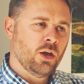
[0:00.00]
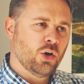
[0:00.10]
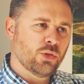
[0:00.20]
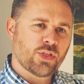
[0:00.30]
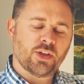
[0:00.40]

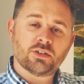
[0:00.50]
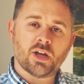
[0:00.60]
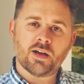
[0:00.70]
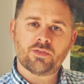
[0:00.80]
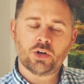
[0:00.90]
Other things
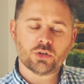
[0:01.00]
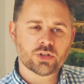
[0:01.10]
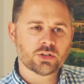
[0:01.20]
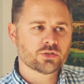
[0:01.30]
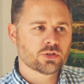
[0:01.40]
I have
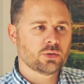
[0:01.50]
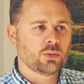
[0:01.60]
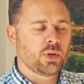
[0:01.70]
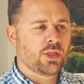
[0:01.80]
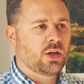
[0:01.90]
noticed
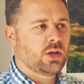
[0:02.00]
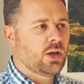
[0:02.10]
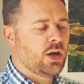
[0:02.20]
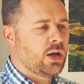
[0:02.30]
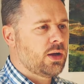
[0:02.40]
with it,
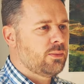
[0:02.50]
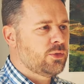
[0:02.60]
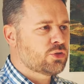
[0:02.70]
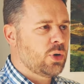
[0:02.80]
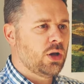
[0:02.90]

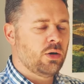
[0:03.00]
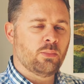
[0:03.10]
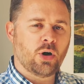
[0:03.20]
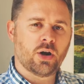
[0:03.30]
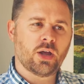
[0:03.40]
there's quite a lot of
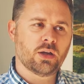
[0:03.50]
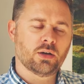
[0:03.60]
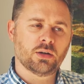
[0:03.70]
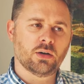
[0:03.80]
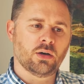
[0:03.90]

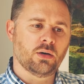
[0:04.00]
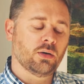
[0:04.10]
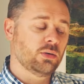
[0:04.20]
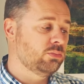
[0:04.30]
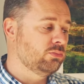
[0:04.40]
moiré,
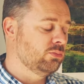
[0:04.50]
or